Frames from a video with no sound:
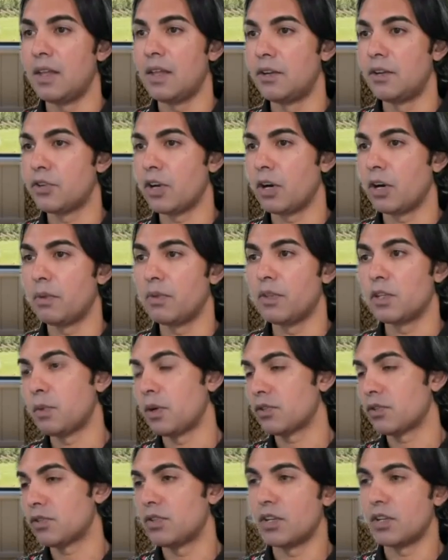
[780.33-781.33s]
they determine this
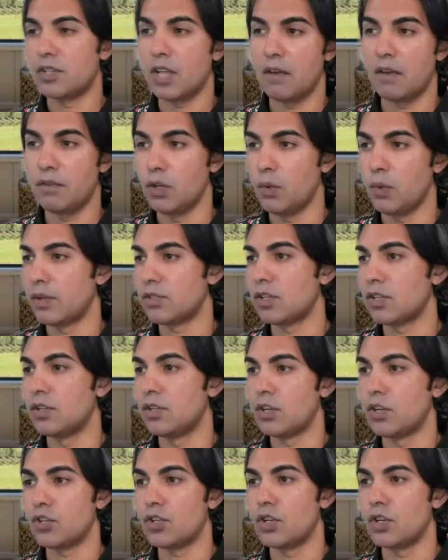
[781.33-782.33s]
person does have U.S.
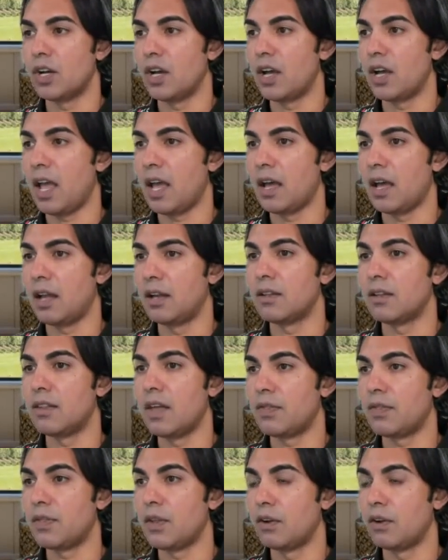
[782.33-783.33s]
indicia and
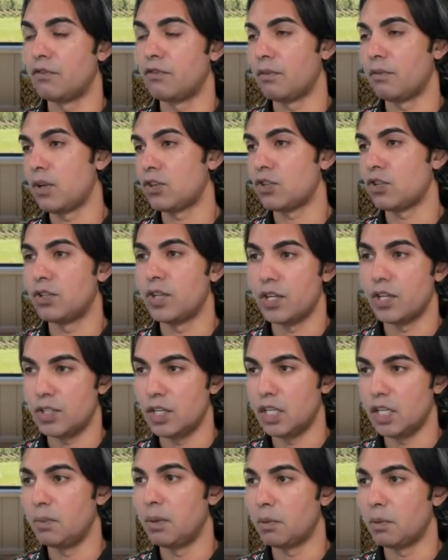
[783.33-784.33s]
that their information does
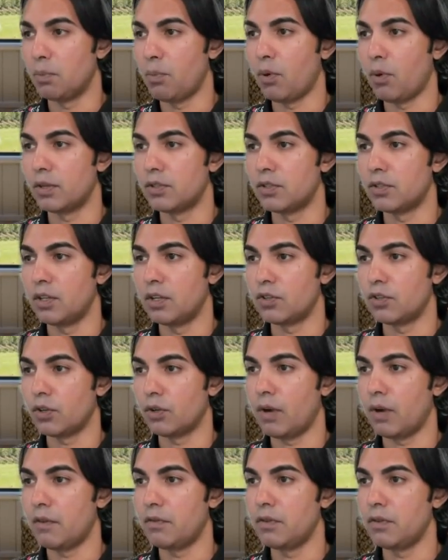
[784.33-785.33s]
need to be reported to the
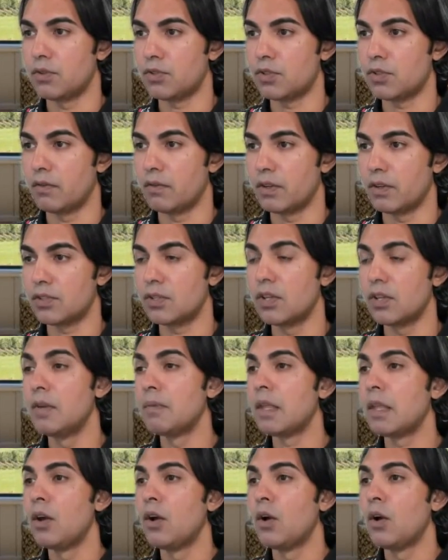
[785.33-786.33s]
Internal Revenue Service.
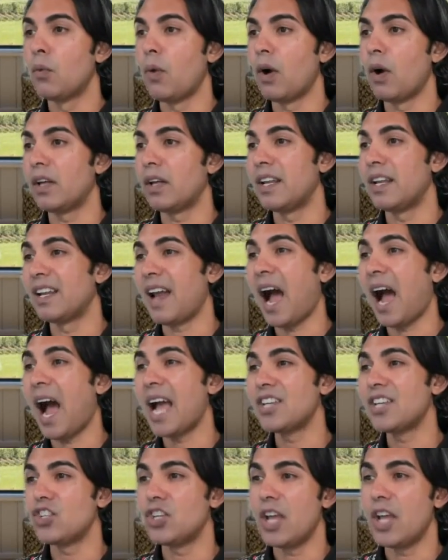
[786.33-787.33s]
Well, in an
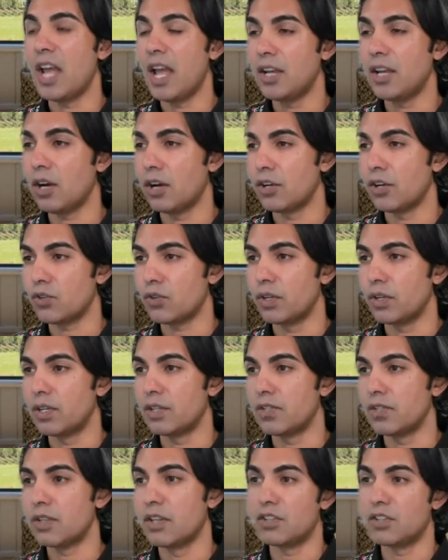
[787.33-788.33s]
IGA
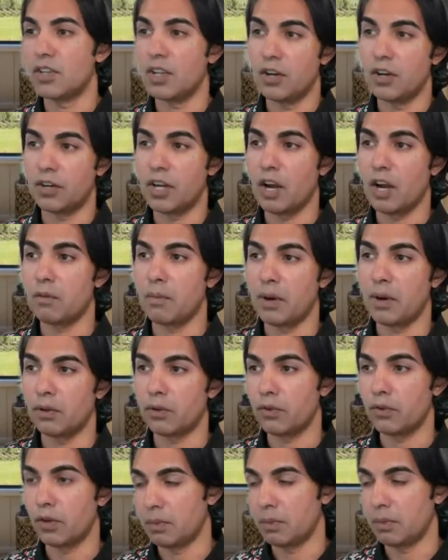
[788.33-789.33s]
country, so that's an
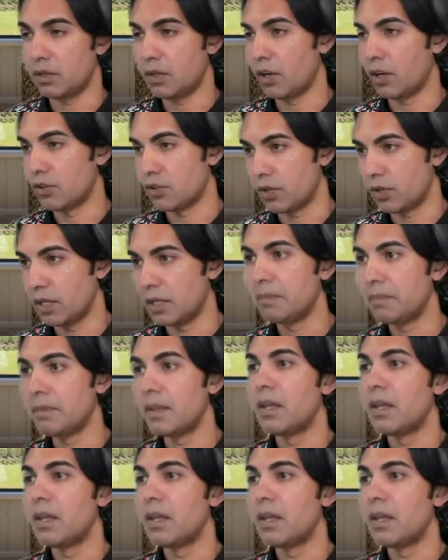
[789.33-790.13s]
intergovernmental agreement country,